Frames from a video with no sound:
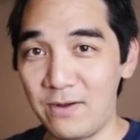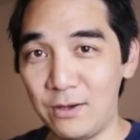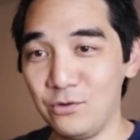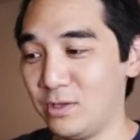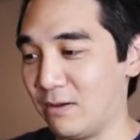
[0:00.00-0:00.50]
I
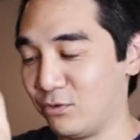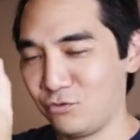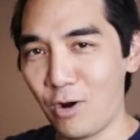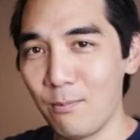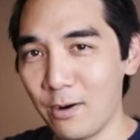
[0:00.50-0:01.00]
usually have
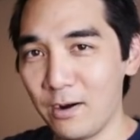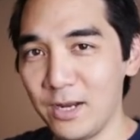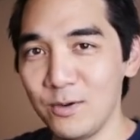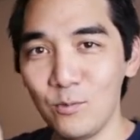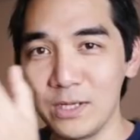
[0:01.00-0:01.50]

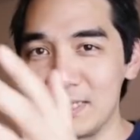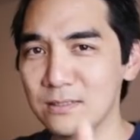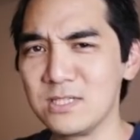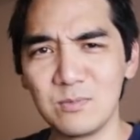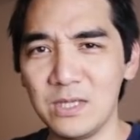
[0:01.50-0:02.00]
strawberry
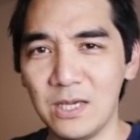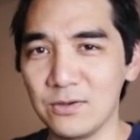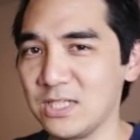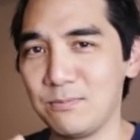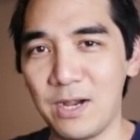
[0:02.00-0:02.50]
with something
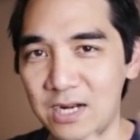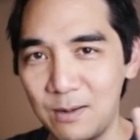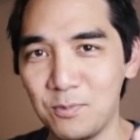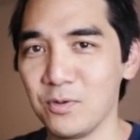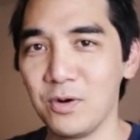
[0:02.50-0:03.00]
else like
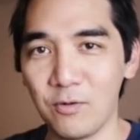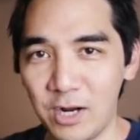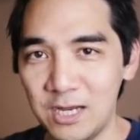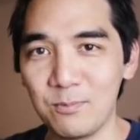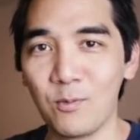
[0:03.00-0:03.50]
pineapple or
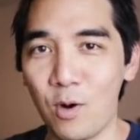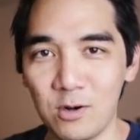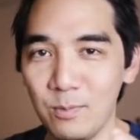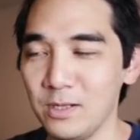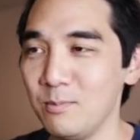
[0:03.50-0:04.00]
grape or
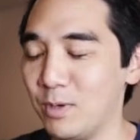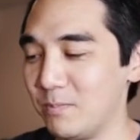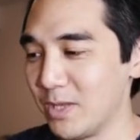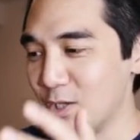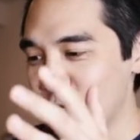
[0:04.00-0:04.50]
watermelon,
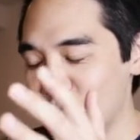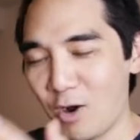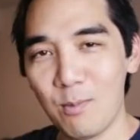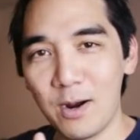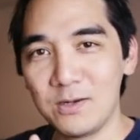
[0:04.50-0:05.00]
but
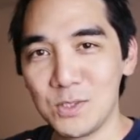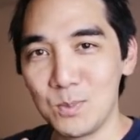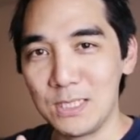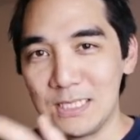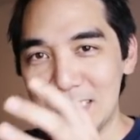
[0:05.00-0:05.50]
strawberry to
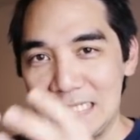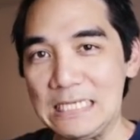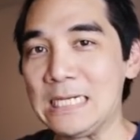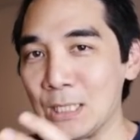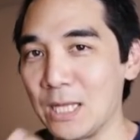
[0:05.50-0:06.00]
me is
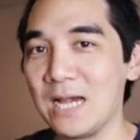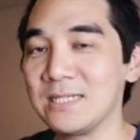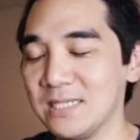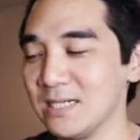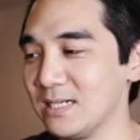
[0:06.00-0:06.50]
the
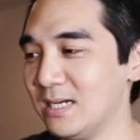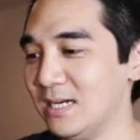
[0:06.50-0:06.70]
classic.